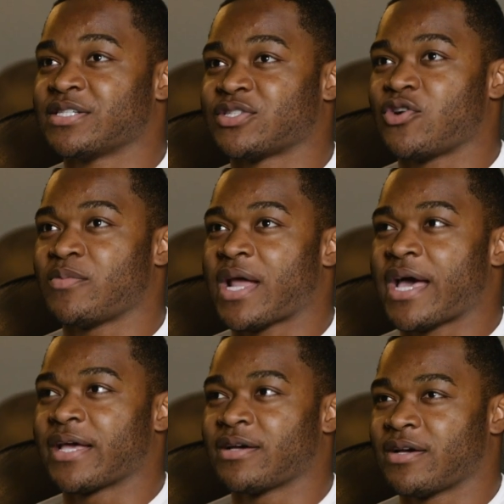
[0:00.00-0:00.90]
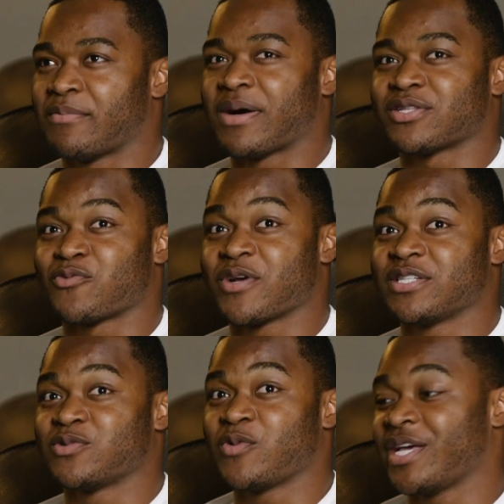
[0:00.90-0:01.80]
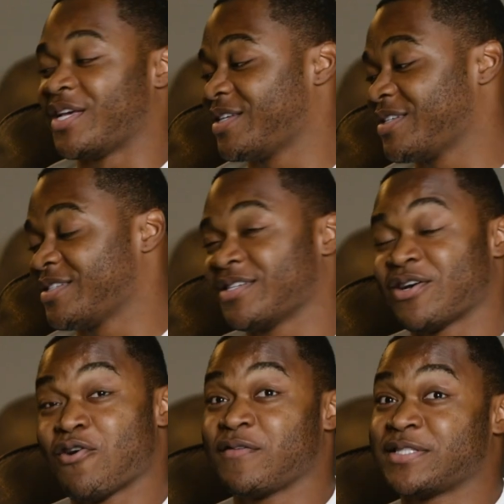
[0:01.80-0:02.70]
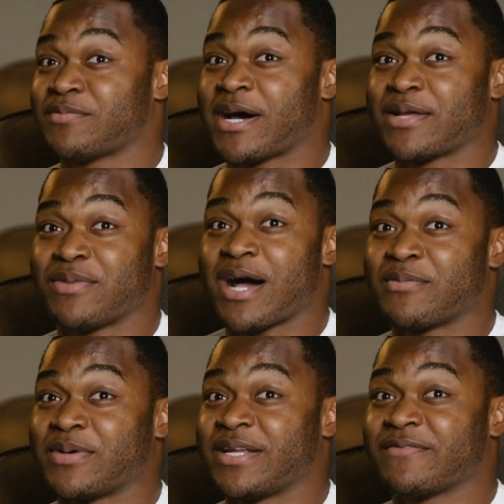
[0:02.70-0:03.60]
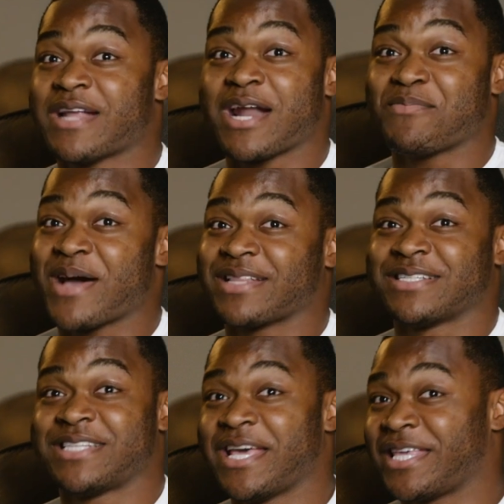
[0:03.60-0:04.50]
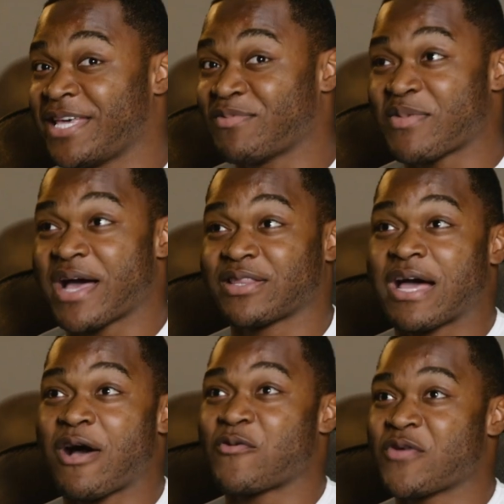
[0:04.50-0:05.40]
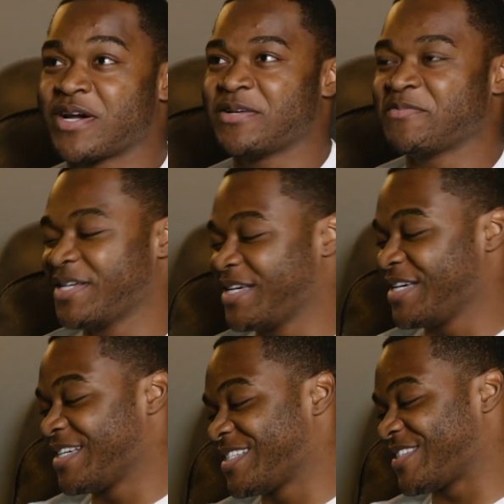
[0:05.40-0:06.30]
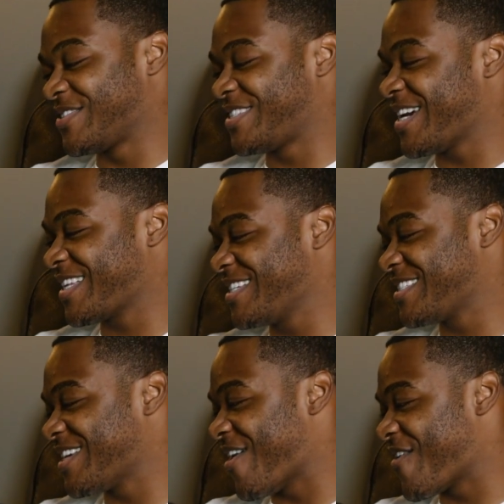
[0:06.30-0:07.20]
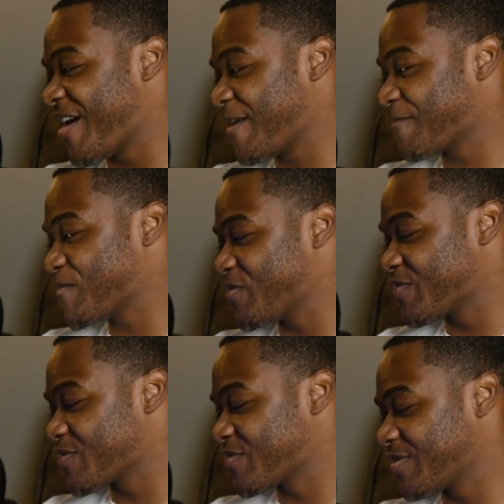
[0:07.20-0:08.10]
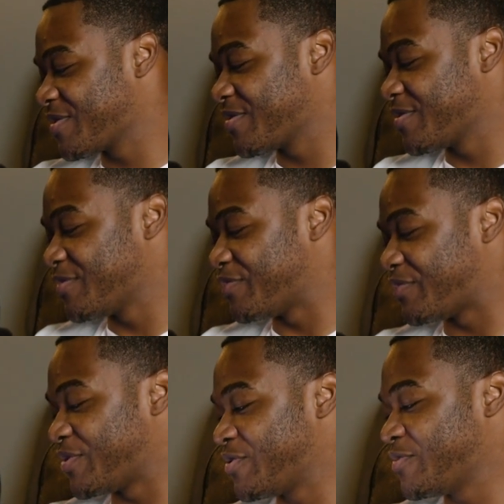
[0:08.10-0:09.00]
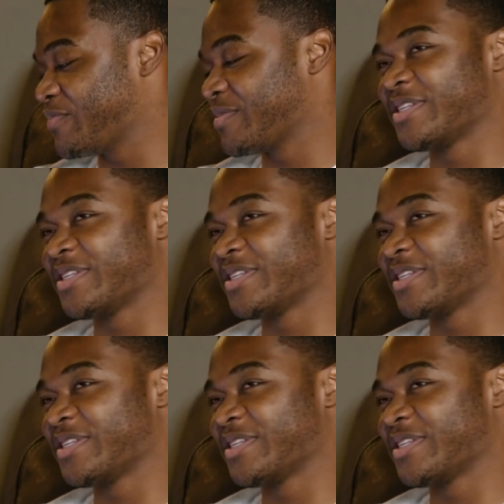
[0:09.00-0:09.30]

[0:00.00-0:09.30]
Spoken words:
So I'm like, I'm about to run his way. Hopefully somebody block him, but if not, I'm gonna have to shake him. I'm gonna have to outrun him. So check this out, right? Boom.